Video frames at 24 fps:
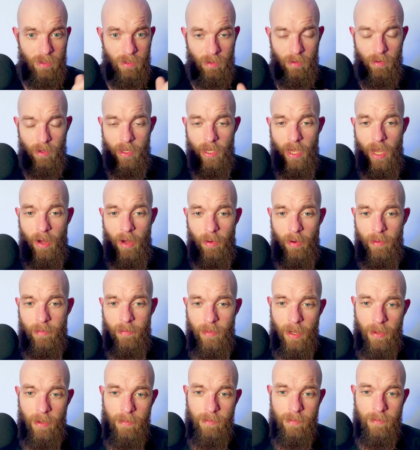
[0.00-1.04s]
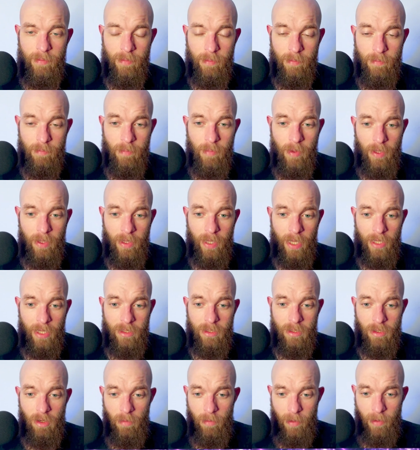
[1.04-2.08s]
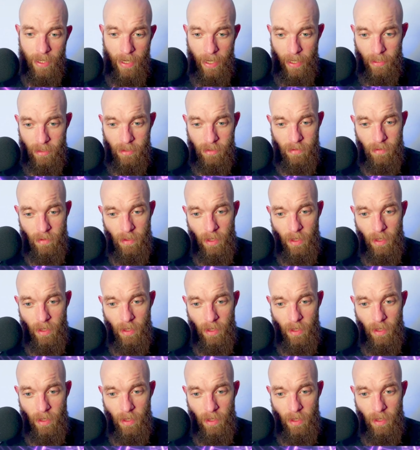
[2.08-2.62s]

but that's coming next.